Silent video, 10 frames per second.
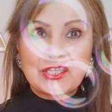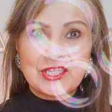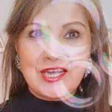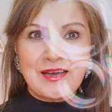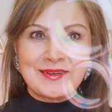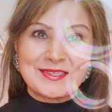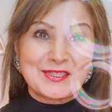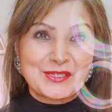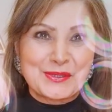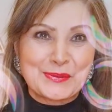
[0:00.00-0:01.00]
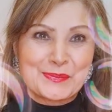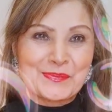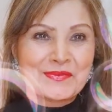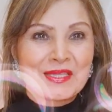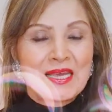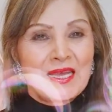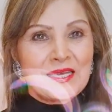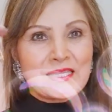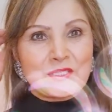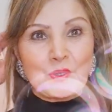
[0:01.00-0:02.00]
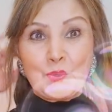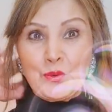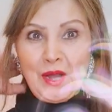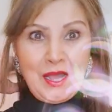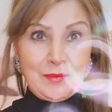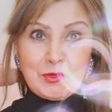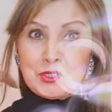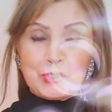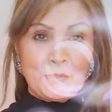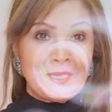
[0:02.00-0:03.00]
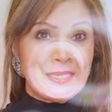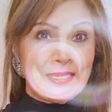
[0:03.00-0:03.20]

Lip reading: charge. So I am not doing it